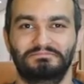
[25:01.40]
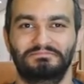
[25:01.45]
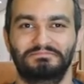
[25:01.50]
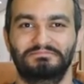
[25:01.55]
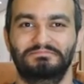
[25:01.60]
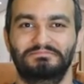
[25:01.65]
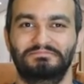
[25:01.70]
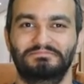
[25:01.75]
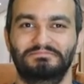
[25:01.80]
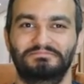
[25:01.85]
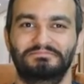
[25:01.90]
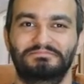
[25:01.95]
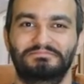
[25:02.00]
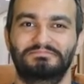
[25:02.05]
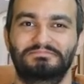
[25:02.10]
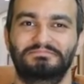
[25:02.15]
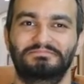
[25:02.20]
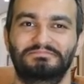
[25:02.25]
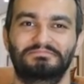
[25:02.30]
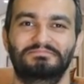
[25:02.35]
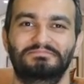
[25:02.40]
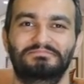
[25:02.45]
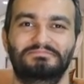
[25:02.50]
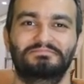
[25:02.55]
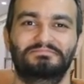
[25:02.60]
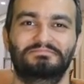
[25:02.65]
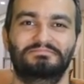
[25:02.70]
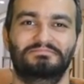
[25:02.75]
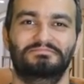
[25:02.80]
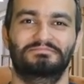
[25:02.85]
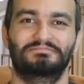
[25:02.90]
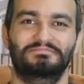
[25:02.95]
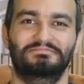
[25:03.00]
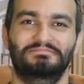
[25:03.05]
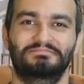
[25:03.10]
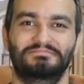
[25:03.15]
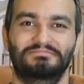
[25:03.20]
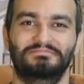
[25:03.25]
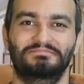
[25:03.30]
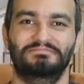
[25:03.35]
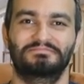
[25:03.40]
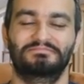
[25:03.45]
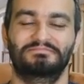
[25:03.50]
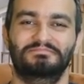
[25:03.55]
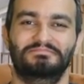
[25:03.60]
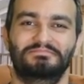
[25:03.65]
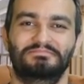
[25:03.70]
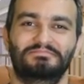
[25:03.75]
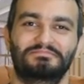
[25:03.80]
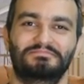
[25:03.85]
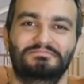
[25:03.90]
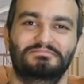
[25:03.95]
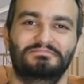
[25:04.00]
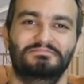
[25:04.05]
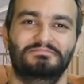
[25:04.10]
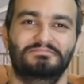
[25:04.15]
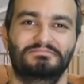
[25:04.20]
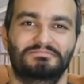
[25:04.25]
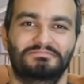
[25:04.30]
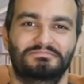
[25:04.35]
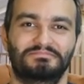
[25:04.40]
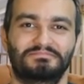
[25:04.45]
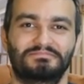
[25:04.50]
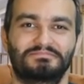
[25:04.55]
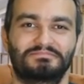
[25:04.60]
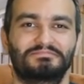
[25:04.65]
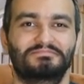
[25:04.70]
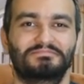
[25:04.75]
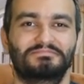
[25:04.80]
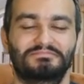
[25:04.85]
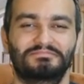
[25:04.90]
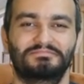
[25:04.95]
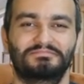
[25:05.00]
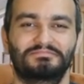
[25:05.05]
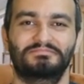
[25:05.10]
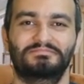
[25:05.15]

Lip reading: [no speech]